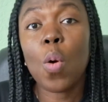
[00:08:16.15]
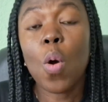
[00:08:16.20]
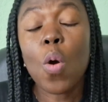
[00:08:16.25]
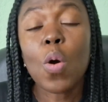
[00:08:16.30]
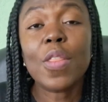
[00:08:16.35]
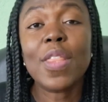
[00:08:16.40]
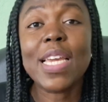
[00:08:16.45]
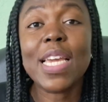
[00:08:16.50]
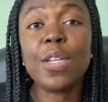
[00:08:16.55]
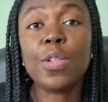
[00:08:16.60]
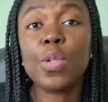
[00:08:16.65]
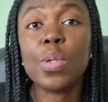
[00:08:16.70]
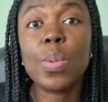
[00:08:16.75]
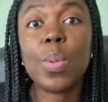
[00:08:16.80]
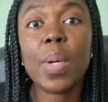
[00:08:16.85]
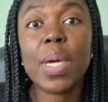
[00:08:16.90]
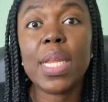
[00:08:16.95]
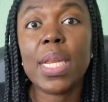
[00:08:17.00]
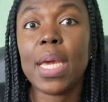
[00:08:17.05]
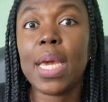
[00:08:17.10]
all they're
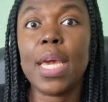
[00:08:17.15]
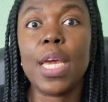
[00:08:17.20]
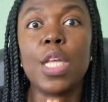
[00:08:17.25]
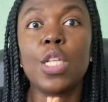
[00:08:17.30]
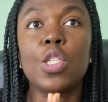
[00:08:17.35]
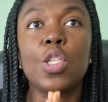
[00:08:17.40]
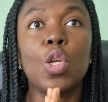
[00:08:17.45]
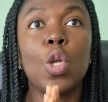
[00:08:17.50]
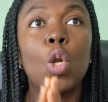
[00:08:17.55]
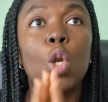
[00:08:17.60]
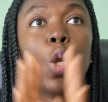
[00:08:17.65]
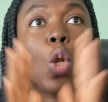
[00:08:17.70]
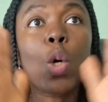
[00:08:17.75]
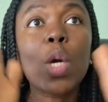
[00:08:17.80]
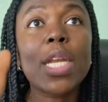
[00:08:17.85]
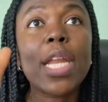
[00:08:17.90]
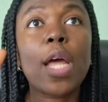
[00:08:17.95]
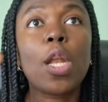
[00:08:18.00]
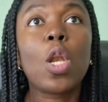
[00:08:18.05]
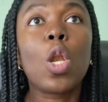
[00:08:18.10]
doing is
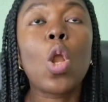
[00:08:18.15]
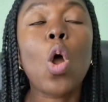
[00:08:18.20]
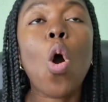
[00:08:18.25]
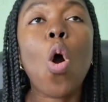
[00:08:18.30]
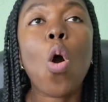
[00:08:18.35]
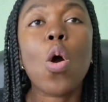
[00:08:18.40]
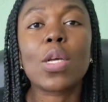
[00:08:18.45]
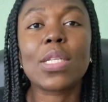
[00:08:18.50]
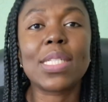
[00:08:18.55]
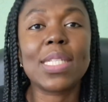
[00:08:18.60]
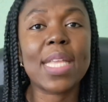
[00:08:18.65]
looking at logs,